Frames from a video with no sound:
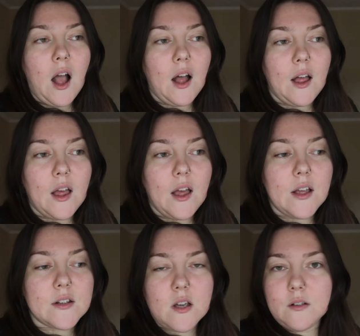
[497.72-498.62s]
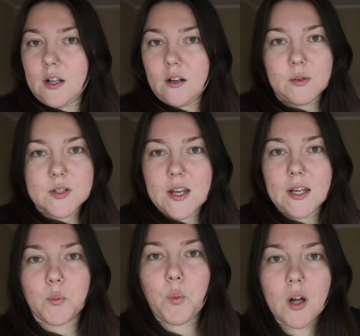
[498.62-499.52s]
and then I will
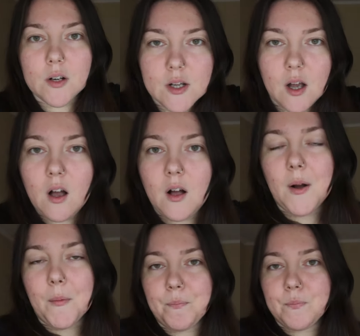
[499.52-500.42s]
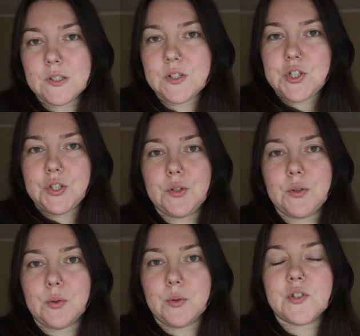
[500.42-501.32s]
take one
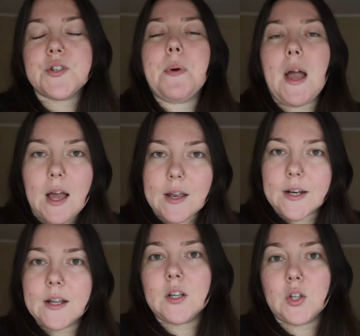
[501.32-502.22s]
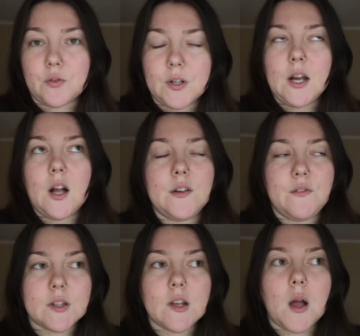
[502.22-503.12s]
to Japan, Korea, and
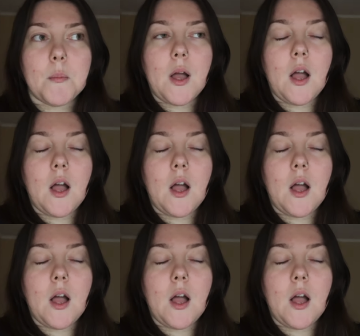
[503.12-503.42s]
Vietnam.